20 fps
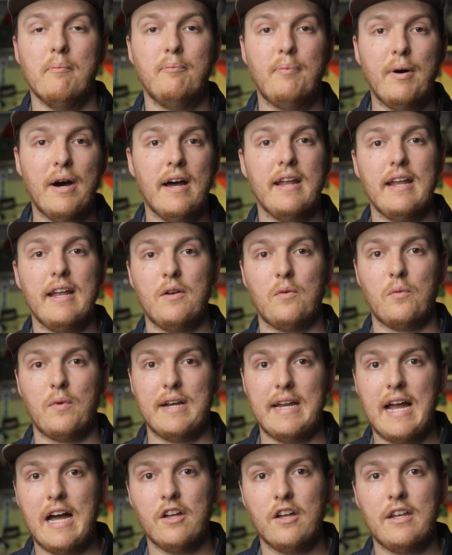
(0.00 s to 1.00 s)
But in
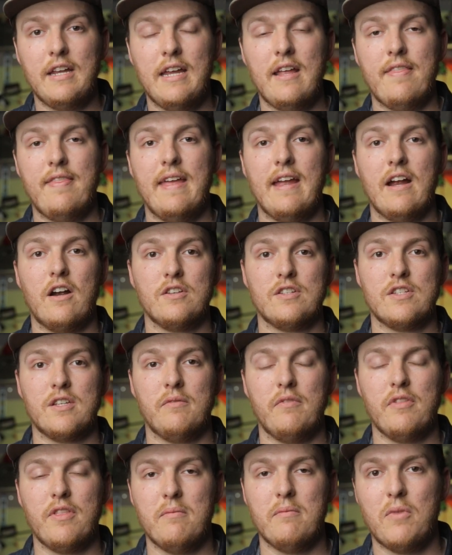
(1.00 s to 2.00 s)
reality, they are some of the